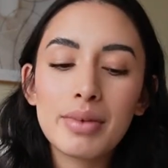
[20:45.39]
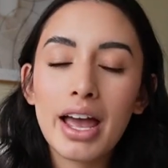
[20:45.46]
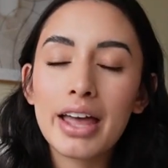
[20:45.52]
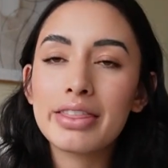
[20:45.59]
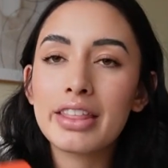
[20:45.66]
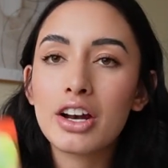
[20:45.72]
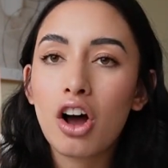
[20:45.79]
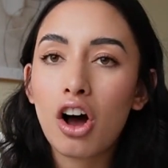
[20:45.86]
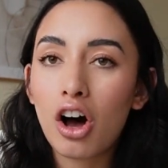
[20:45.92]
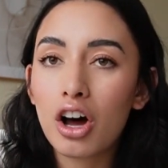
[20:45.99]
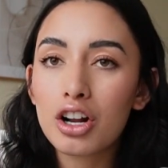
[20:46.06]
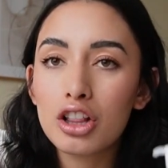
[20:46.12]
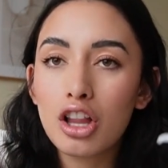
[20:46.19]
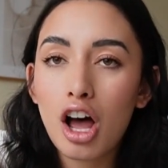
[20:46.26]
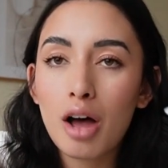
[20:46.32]
And then
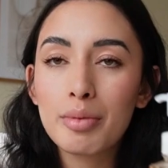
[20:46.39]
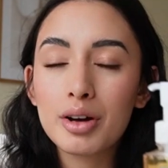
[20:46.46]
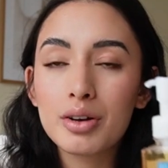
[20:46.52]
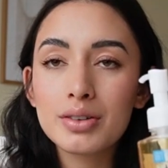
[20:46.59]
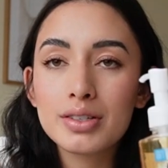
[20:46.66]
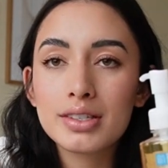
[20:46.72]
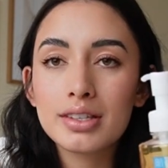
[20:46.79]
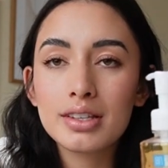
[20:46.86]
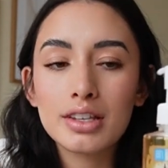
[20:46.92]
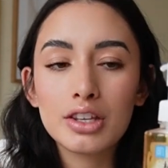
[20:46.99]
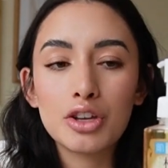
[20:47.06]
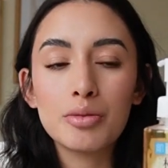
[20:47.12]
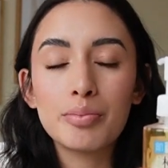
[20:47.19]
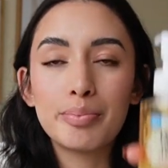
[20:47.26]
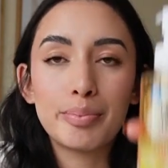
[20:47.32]
Hada Labo's,
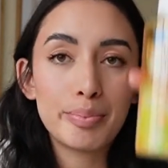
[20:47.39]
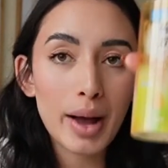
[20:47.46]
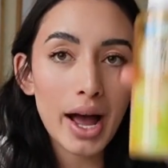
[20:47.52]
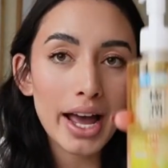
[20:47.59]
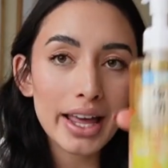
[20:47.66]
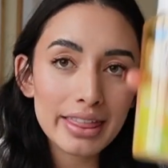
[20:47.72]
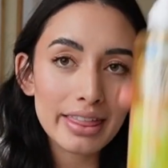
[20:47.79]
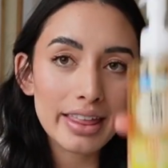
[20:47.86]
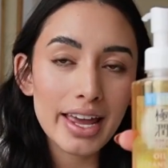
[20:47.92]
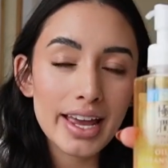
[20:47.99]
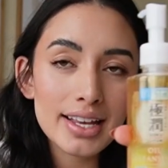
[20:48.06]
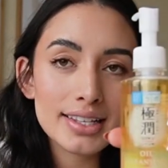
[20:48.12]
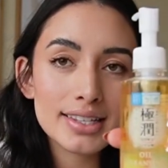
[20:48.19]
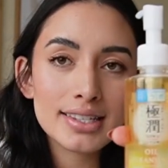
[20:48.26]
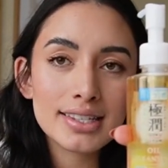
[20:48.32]
you buy
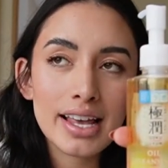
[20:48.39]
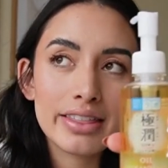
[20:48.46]
this,